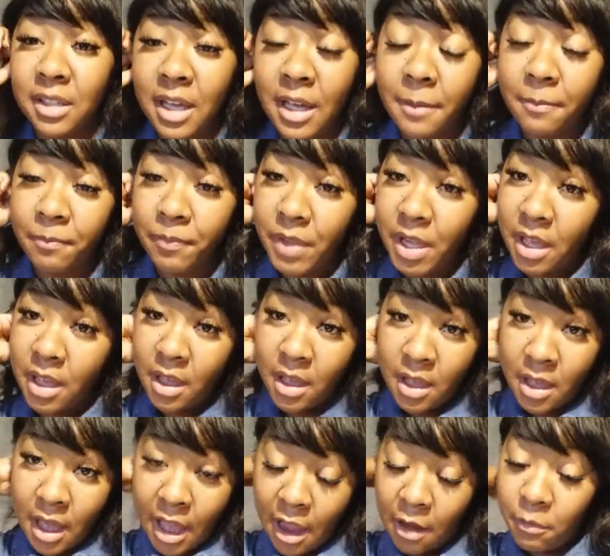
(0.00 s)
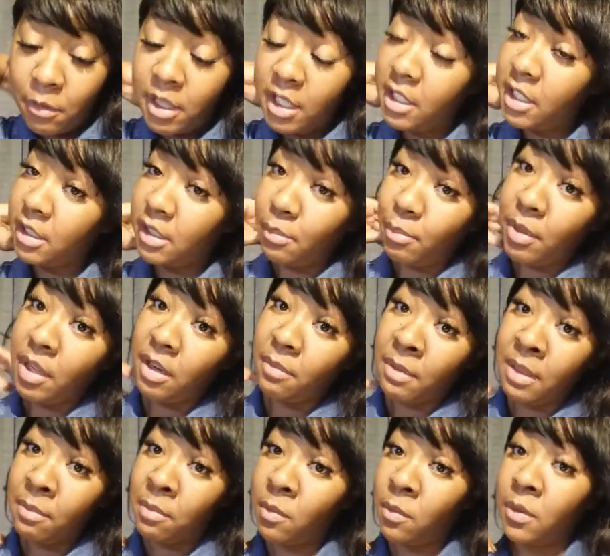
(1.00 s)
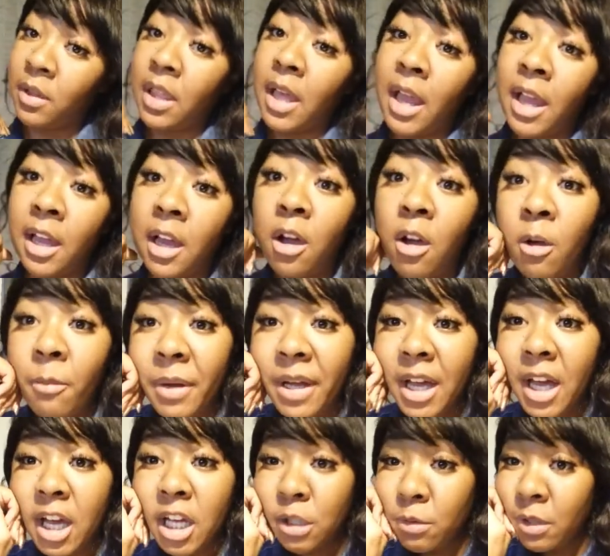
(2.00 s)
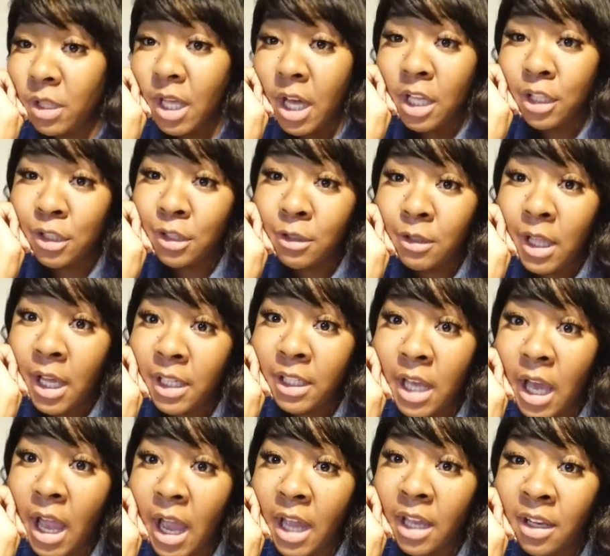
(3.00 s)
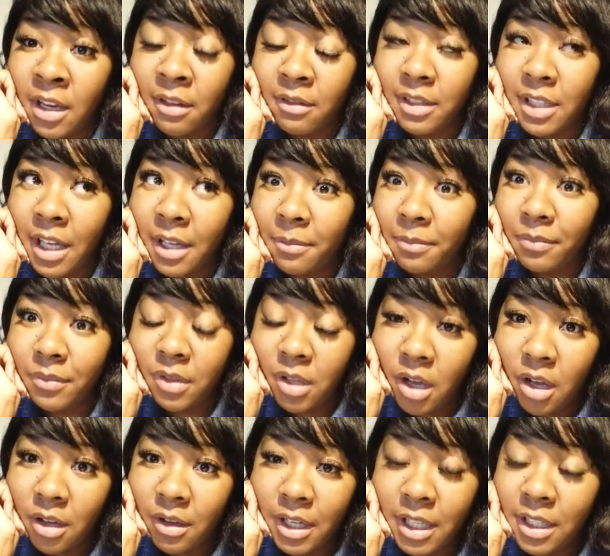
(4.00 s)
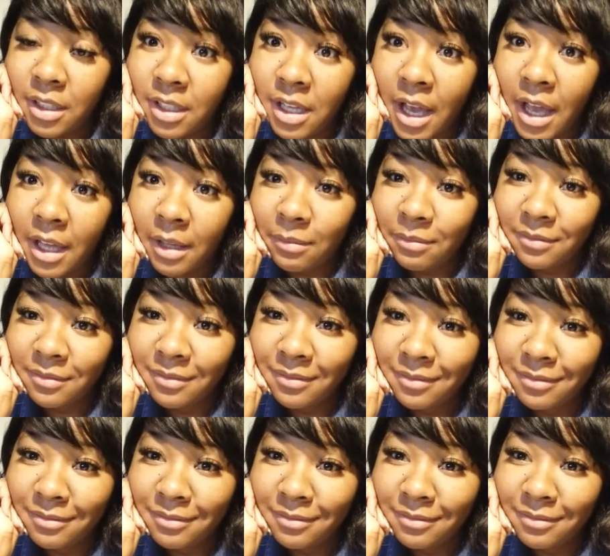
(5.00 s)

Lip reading: Like, I really disappeared. People were like, oh my gosh, we thought you like died. And I was like, no, I didn't die.